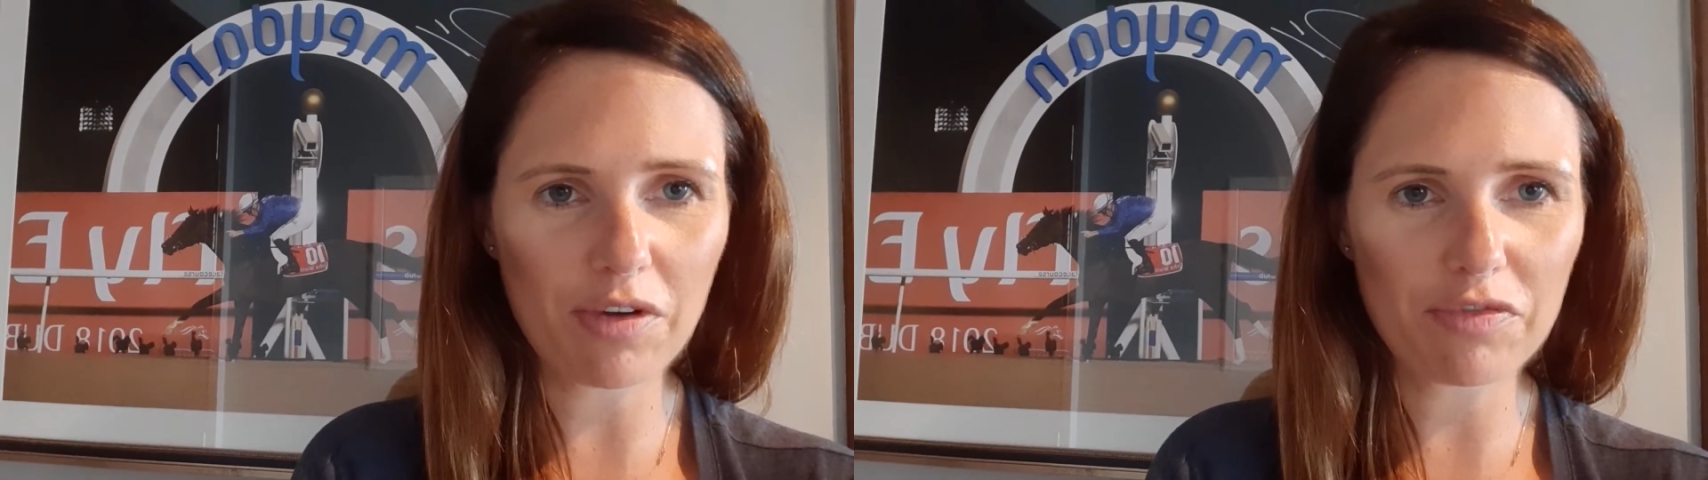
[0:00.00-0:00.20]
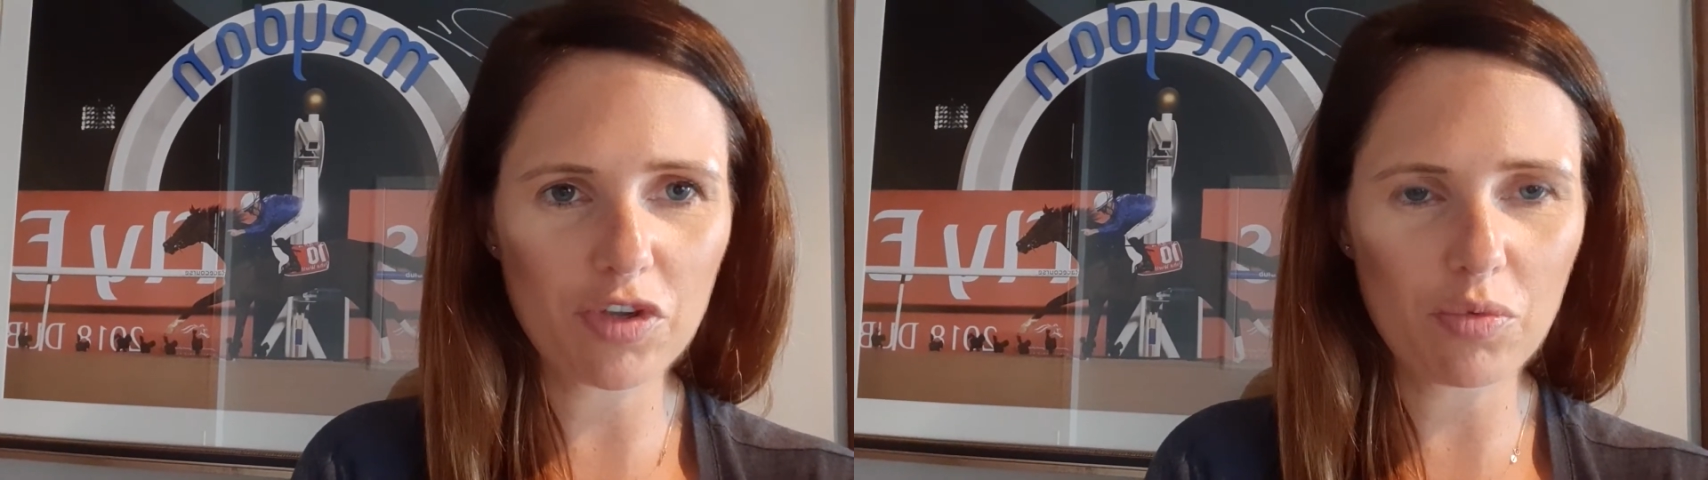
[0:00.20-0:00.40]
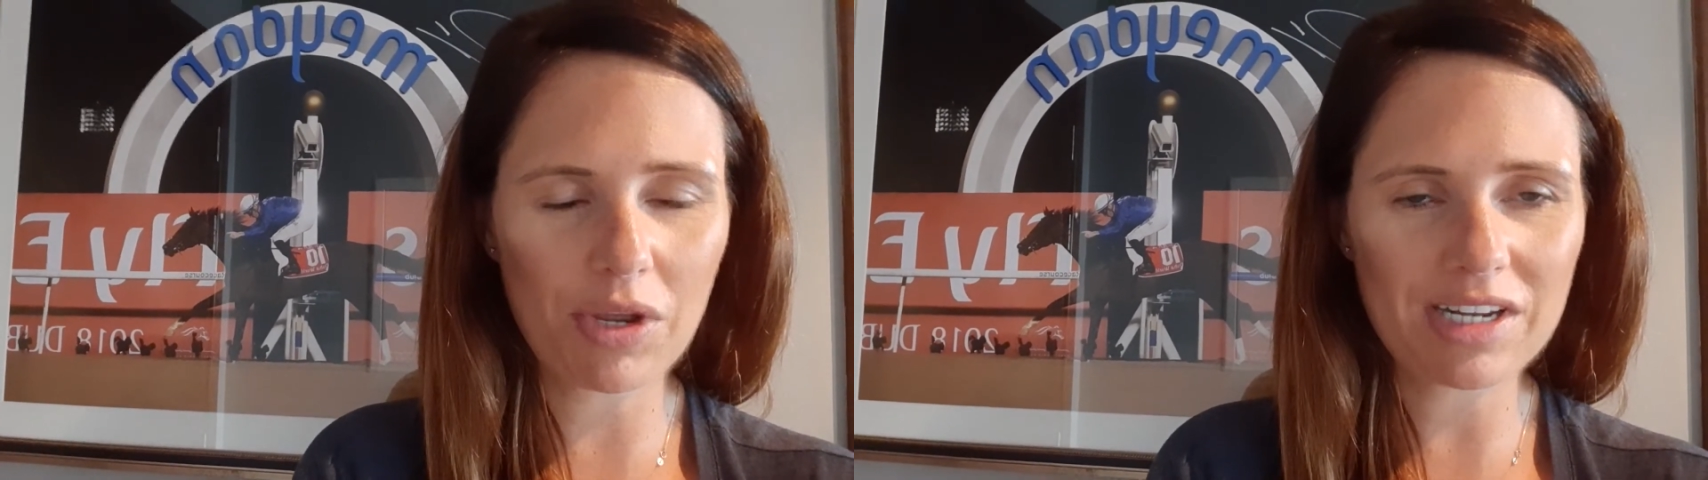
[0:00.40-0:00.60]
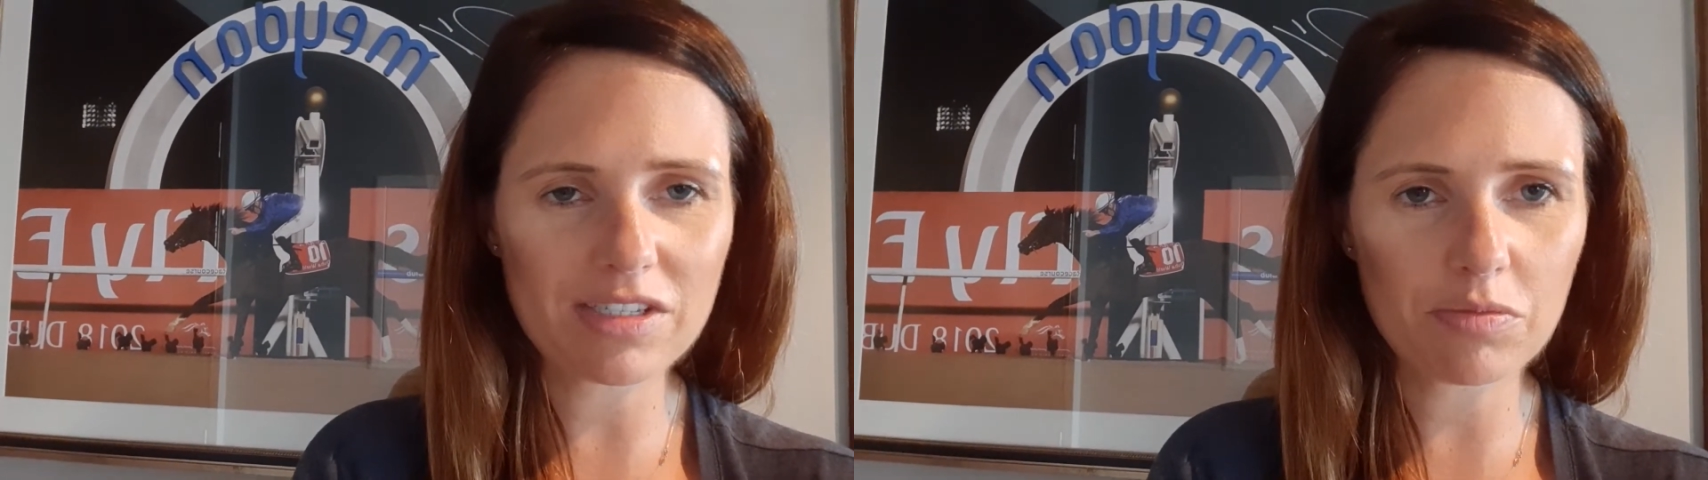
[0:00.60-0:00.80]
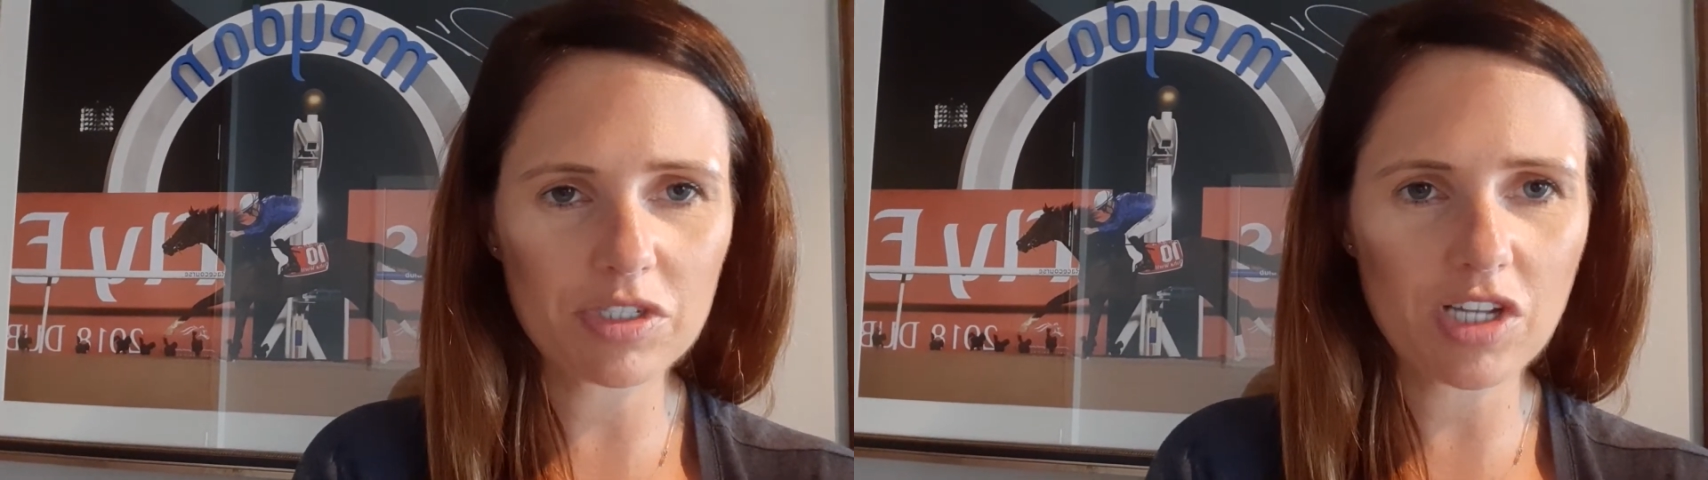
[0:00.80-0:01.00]
a few
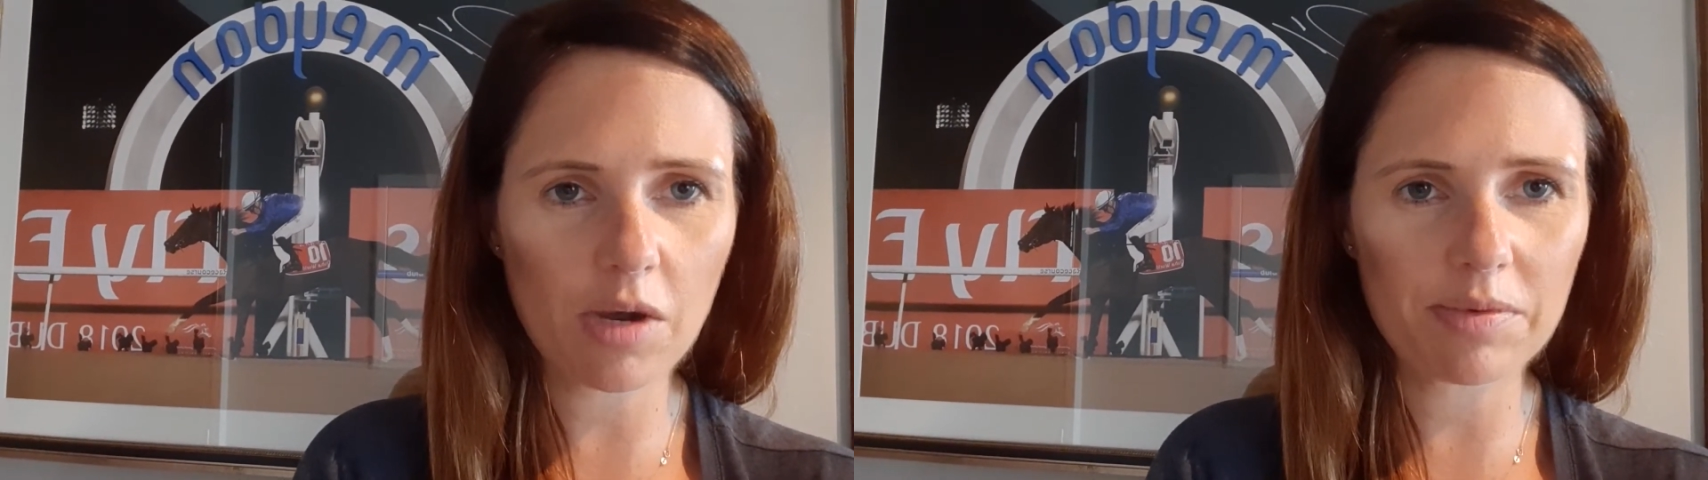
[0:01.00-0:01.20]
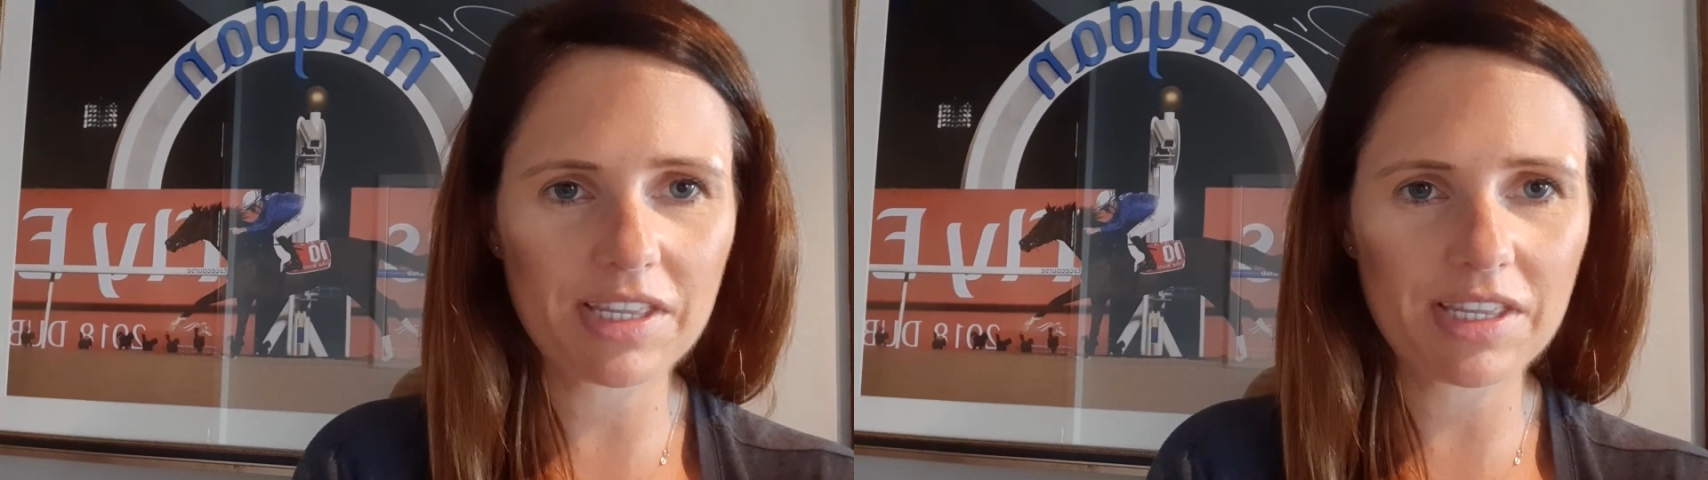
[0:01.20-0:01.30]
winners and we'll start